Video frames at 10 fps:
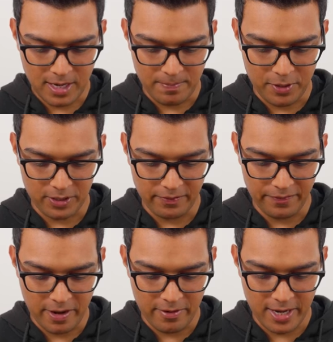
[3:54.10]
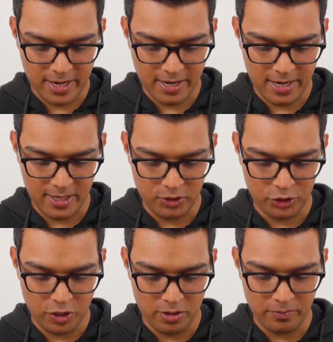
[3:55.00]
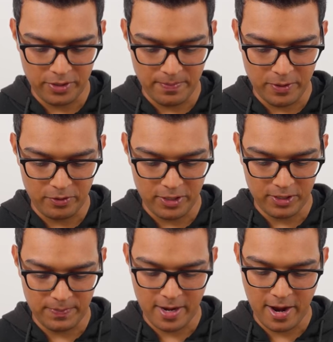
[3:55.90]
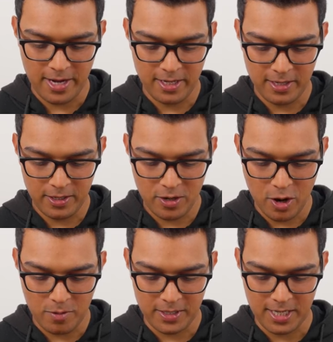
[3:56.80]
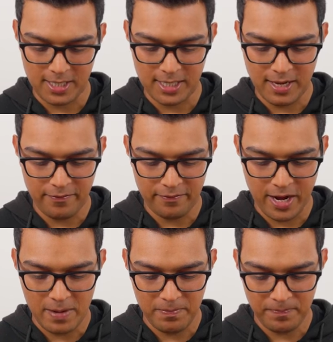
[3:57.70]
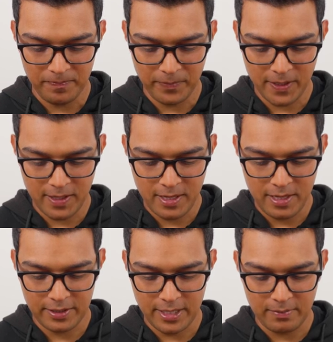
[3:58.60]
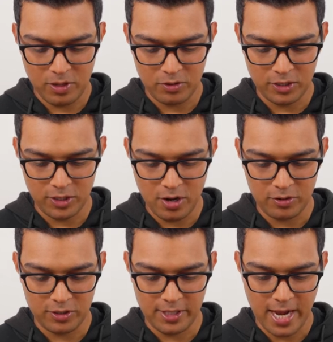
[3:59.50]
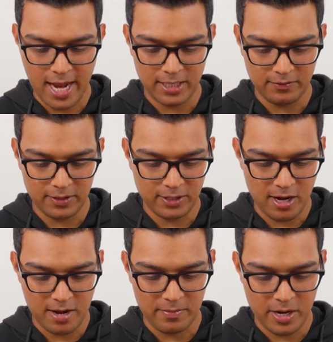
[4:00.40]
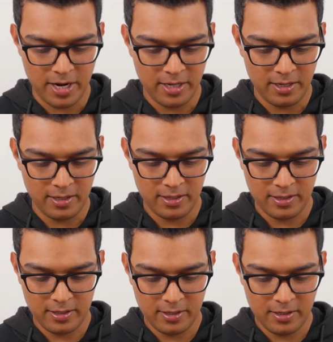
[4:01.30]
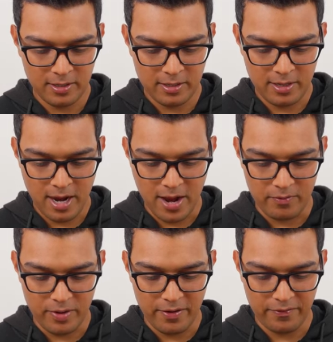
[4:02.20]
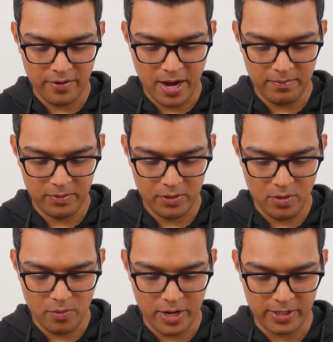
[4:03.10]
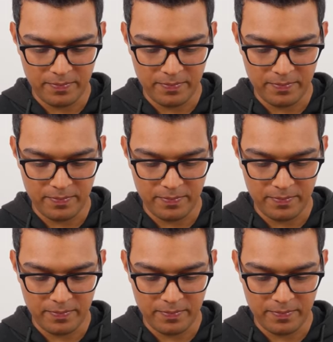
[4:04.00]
and put the ferry in shot with the buildings behind, update the keyframe, then I'm going to go to the end of the timeline and reframe where